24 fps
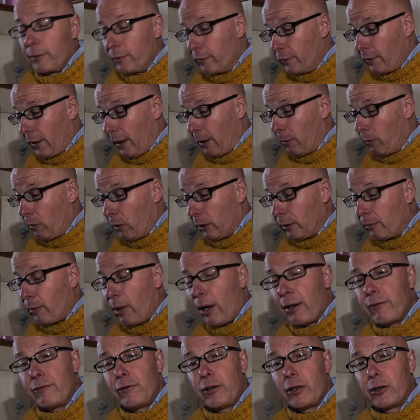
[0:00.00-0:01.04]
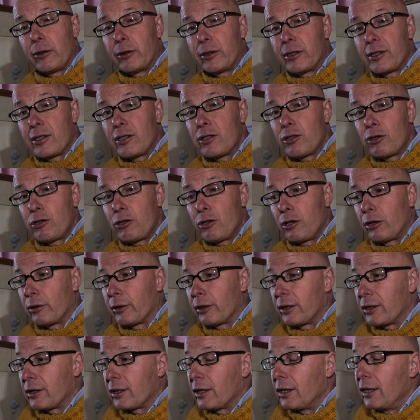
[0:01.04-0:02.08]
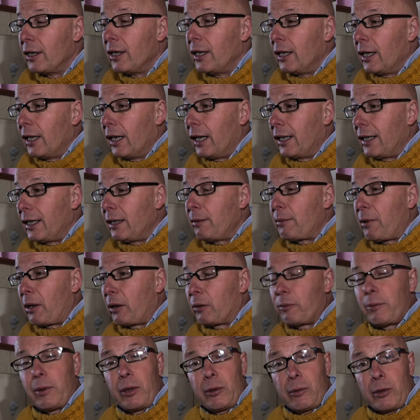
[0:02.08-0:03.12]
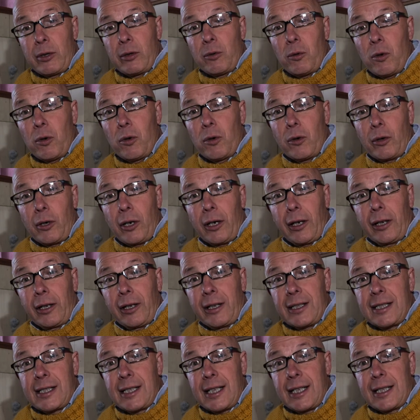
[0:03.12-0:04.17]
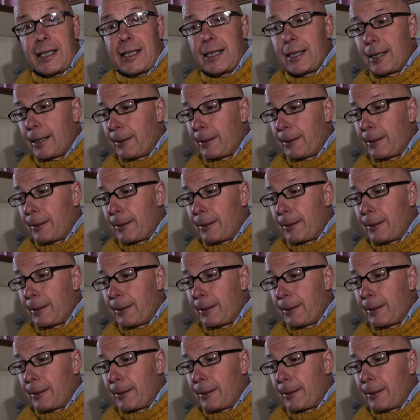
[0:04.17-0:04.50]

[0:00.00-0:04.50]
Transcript: In fact, one of my viewers, Stuart, had emailed me with a walk, and I said,